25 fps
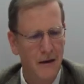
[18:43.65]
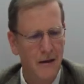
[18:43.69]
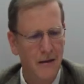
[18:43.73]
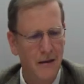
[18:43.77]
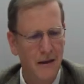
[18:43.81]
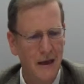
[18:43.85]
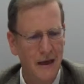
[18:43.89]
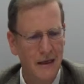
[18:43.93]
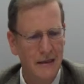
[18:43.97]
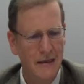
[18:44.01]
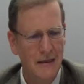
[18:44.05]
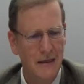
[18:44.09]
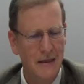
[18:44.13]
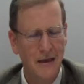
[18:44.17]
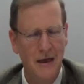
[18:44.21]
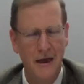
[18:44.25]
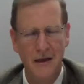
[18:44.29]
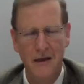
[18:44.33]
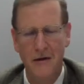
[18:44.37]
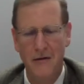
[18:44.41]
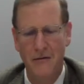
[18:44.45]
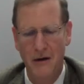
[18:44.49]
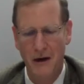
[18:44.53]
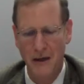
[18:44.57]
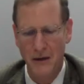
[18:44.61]
and that's
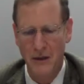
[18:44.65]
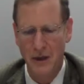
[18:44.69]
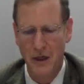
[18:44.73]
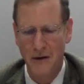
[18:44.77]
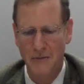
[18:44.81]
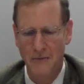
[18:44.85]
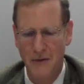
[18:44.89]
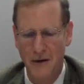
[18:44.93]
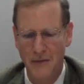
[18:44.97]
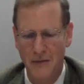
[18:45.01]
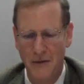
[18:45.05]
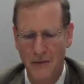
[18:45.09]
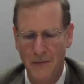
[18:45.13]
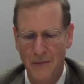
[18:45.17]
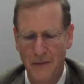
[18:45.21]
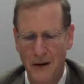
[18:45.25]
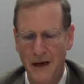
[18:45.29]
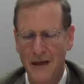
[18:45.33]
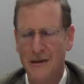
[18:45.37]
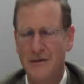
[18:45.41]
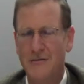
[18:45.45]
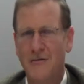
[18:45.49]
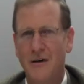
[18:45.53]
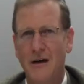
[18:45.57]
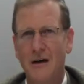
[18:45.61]
another Rashi in Baba
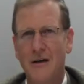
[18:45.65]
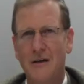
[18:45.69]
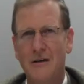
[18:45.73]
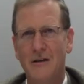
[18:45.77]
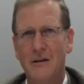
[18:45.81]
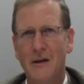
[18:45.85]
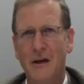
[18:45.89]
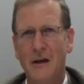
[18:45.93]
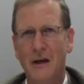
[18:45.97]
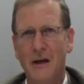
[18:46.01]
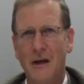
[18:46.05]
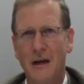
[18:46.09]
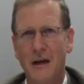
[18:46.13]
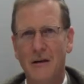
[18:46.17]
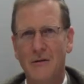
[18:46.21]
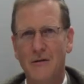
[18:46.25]
Batra uh,